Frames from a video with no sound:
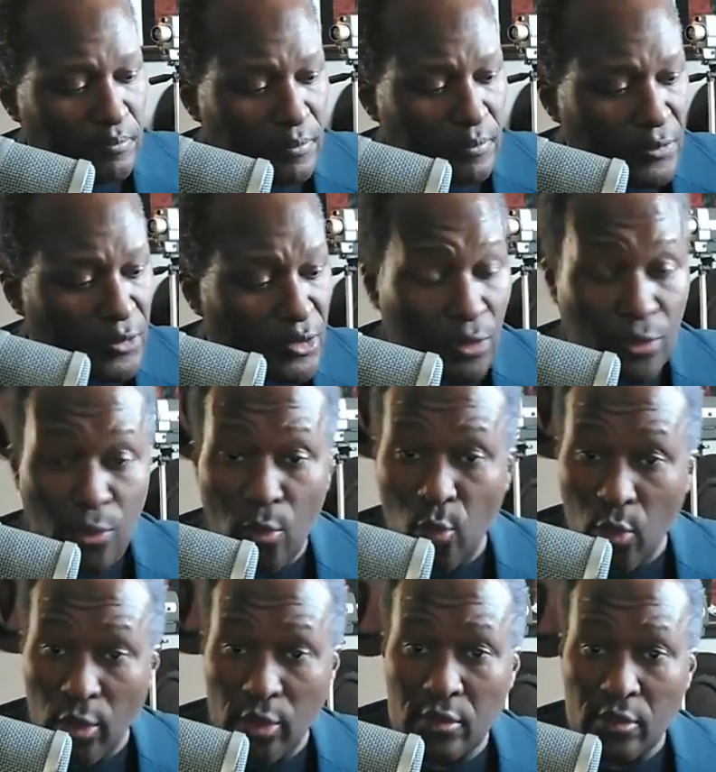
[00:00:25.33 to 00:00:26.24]
so
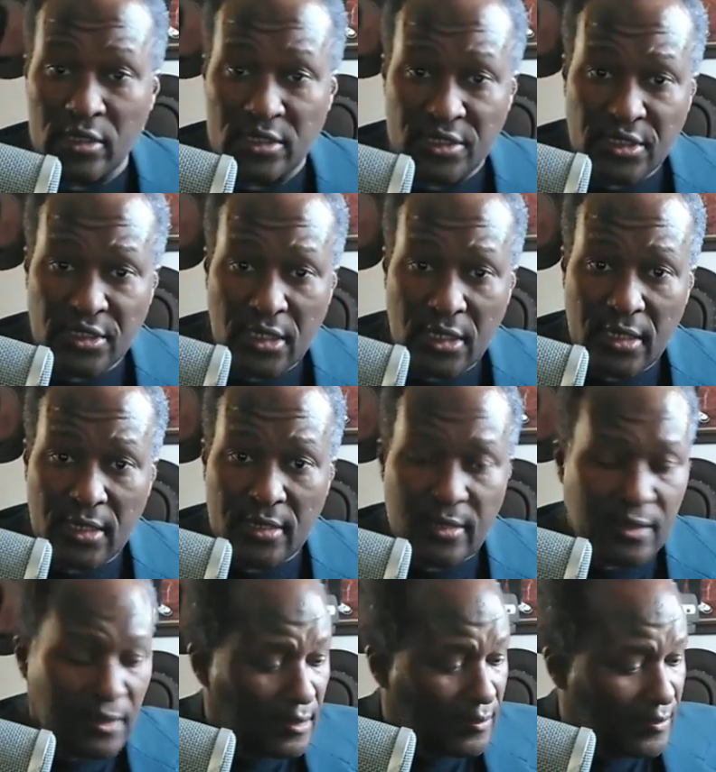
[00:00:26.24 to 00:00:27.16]
the world can see it
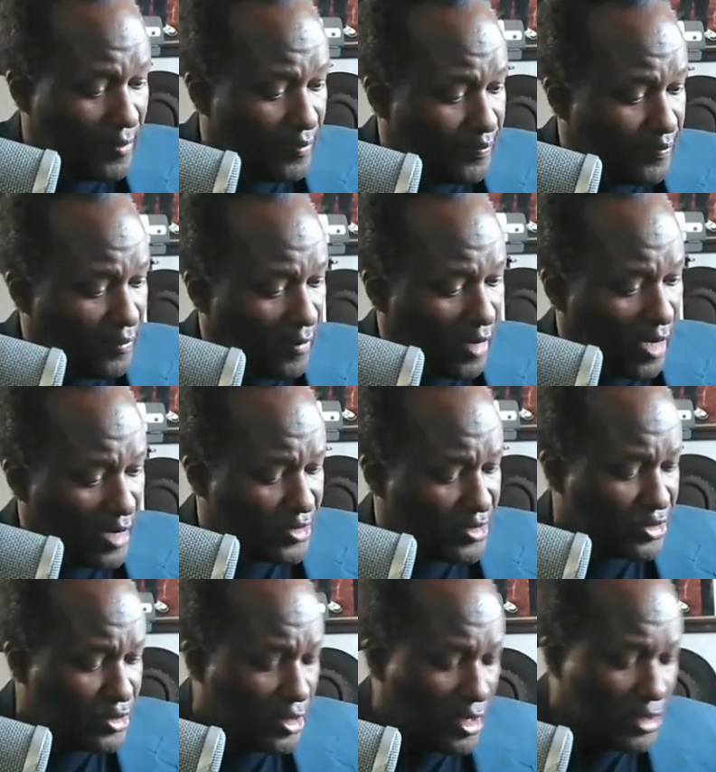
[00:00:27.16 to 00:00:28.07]
as
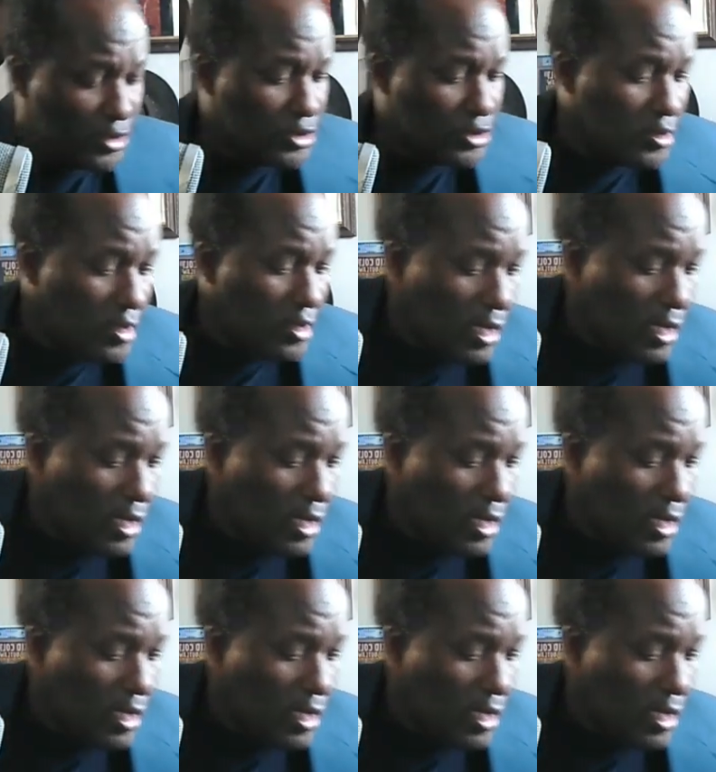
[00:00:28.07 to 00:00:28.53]
such.